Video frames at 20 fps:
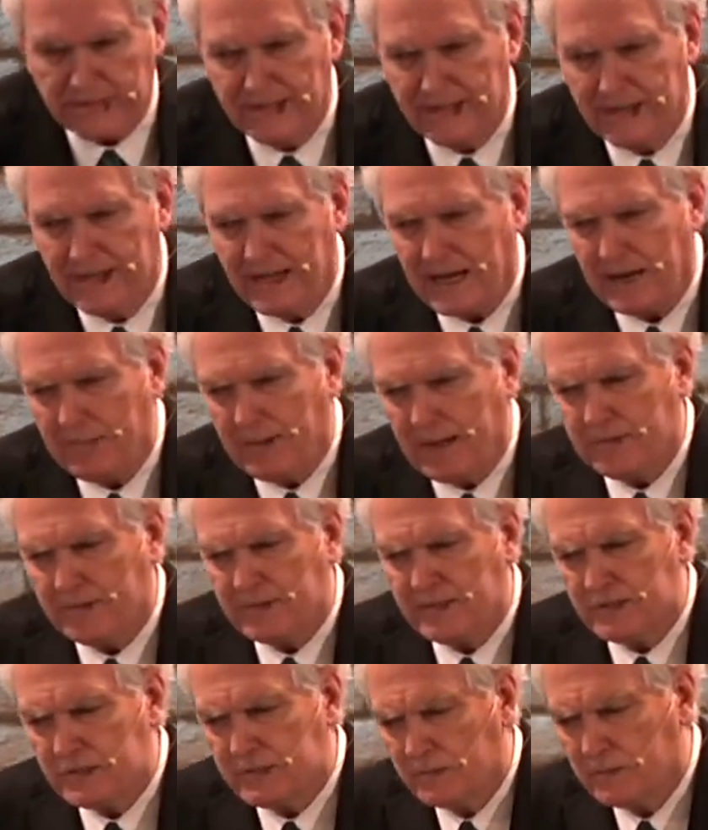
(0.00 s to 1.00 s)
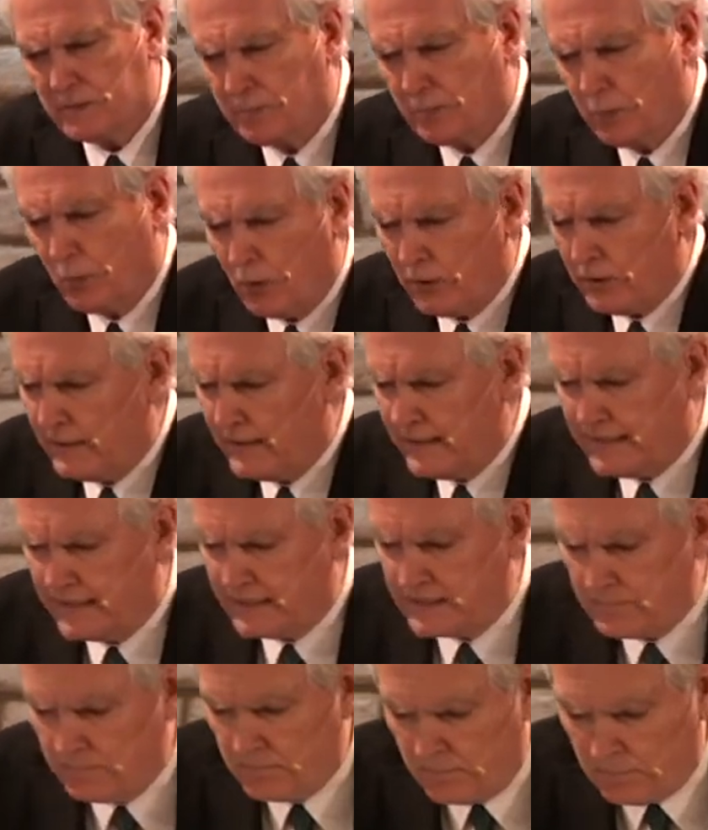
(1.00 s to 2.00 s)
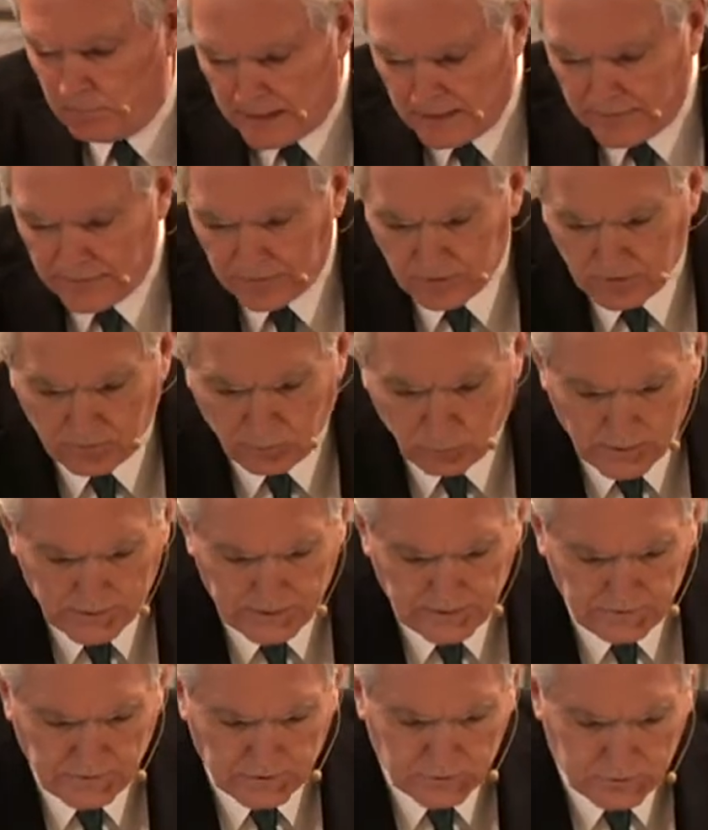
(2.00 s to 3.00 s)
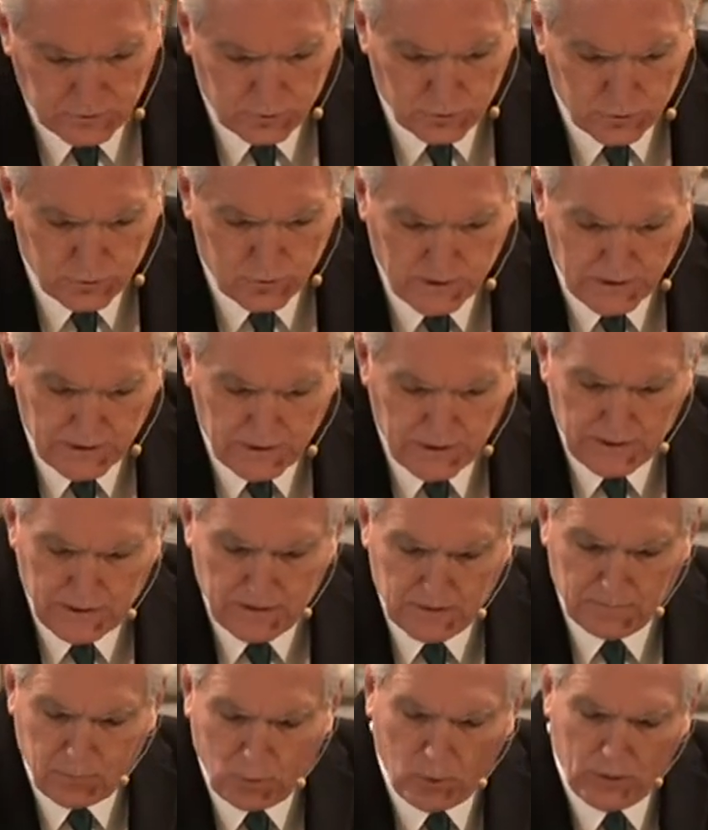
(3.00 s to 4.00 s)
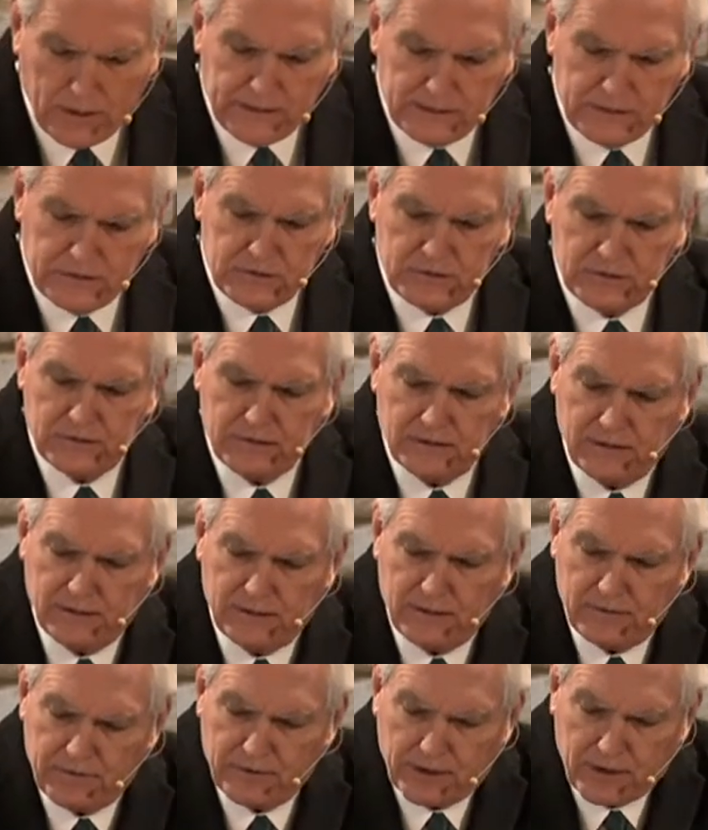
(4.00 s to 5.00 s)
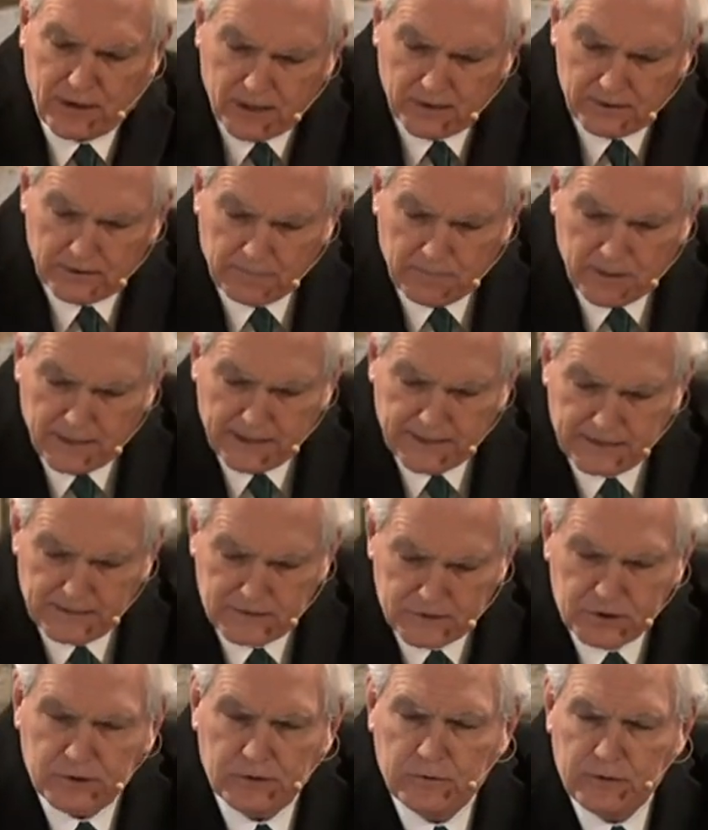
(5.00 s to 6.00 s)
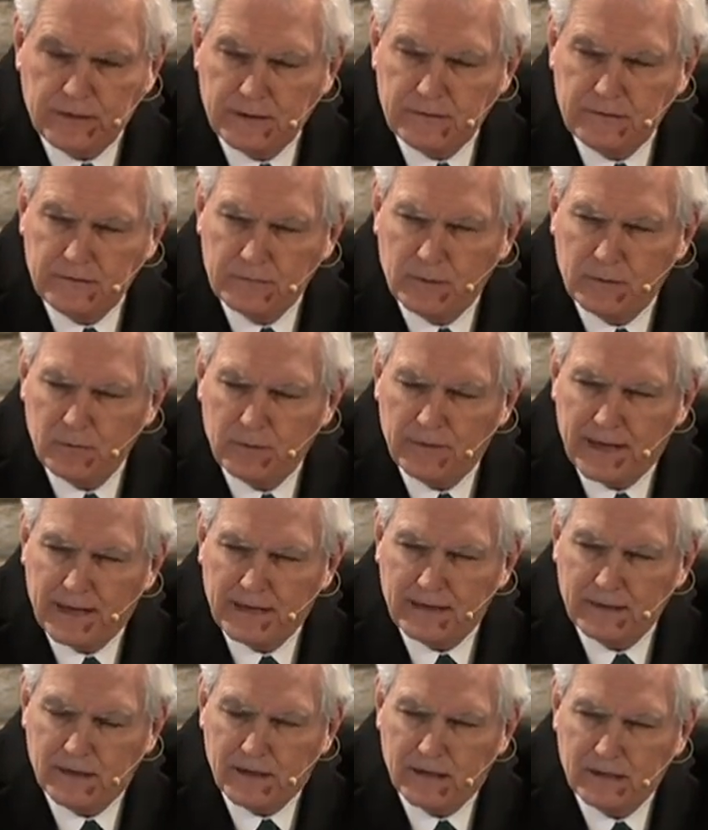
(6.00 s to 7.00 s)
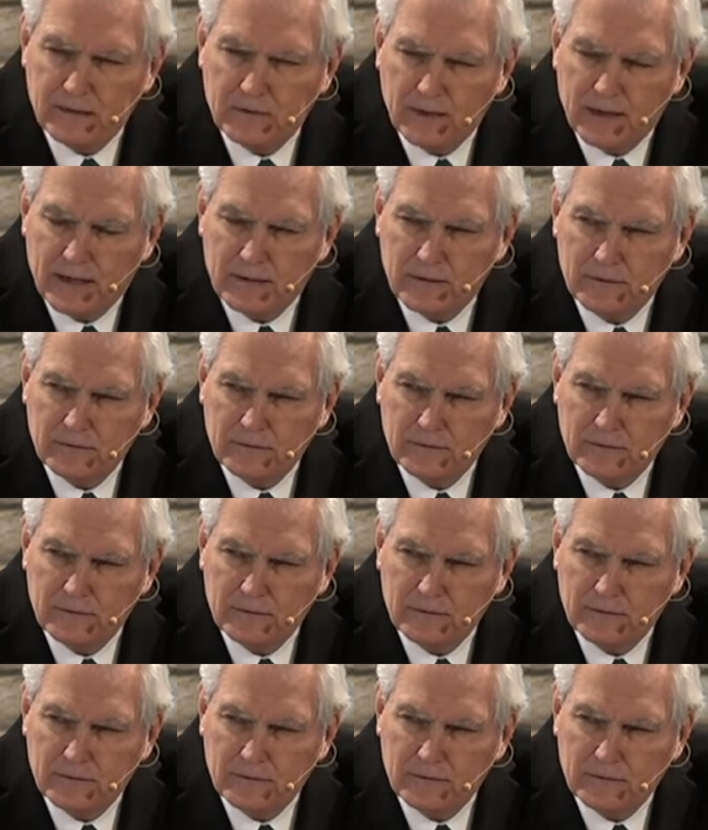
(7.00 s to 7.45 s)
about this poor lady, the mother of one of the two boys of the Columbine shooting. You remember that in Colorado?